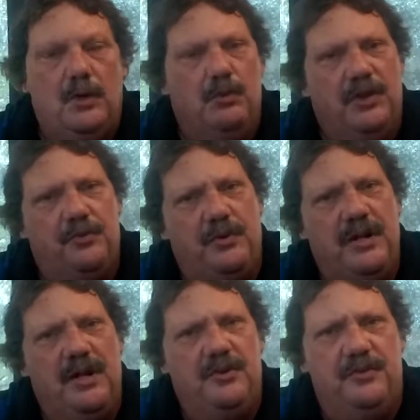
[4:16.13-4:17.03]
With a
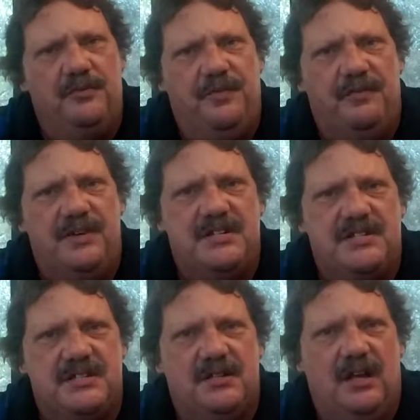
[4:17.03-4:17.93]
350
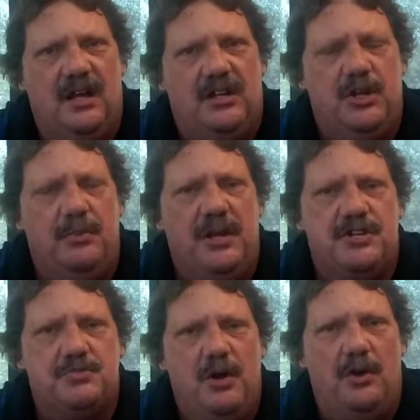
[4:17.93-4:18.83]
cubic
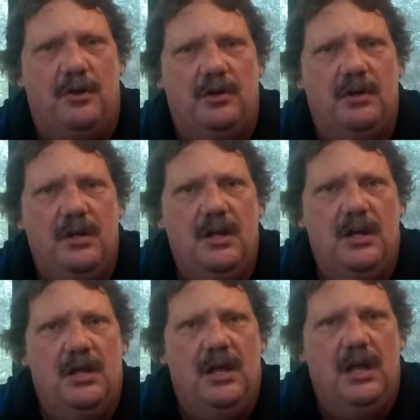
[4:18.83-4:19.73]
inch motor,
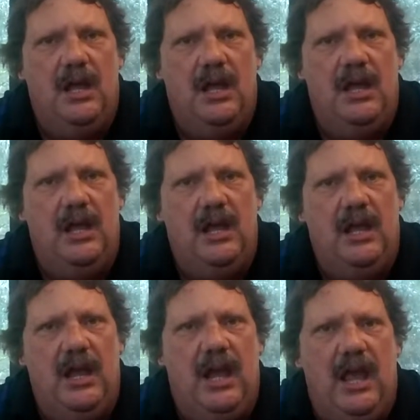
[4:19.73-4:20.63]

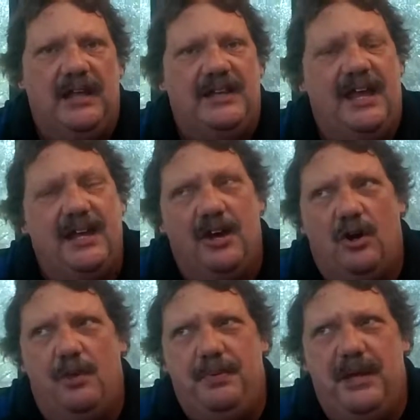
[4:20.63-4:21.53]
at that kind
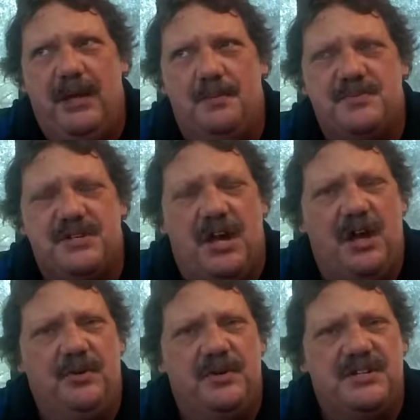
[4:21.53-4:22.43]
of RPMs,
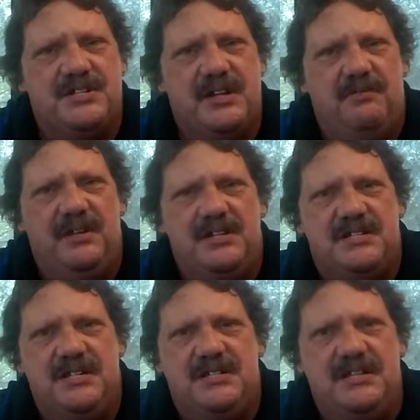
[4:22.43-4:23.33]

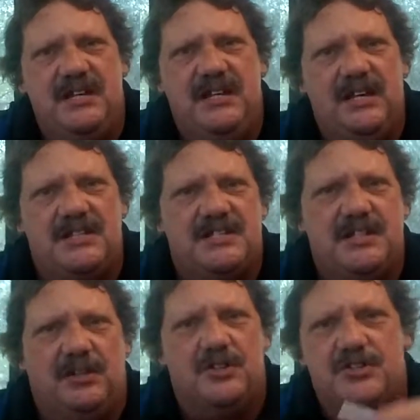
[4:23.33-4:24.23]
170cc is
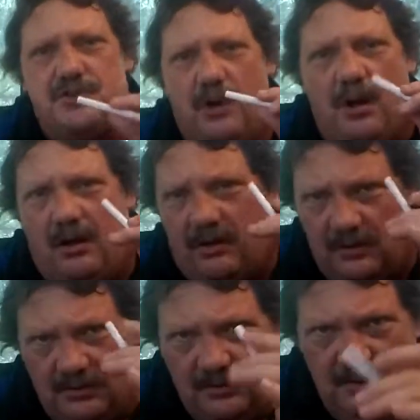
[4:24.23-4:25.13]
still a straw.
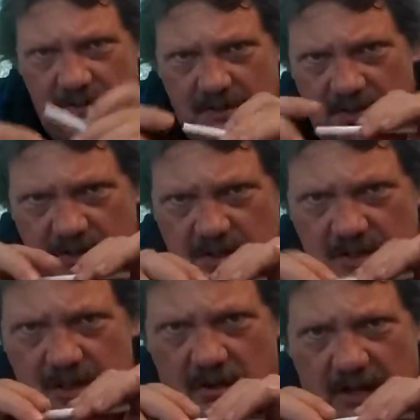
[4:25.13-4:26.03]

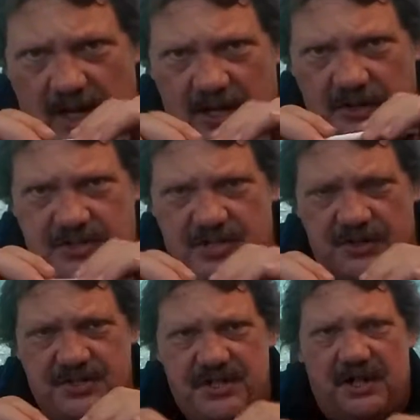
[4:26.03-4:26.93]
Okay, you're
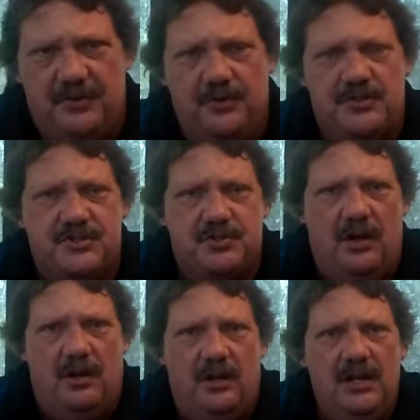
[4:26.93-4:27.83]
still sucking through a
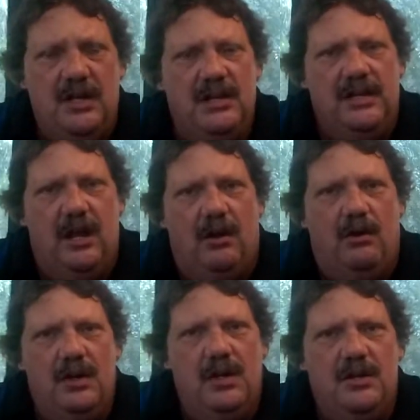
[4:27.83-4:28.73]
straw.
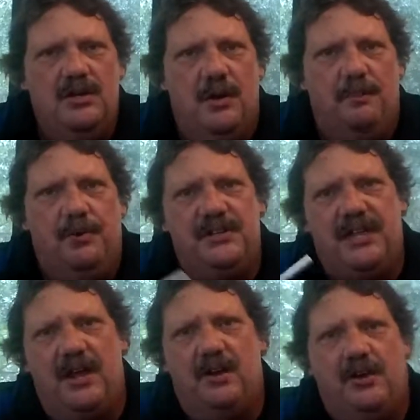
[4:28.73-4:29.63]
Now, put
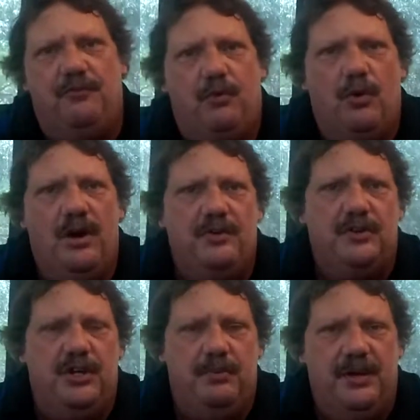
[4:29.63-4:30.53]
that on a
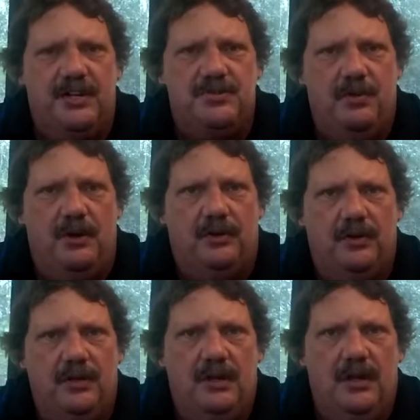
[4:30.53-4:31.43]
400 cubic inch motor.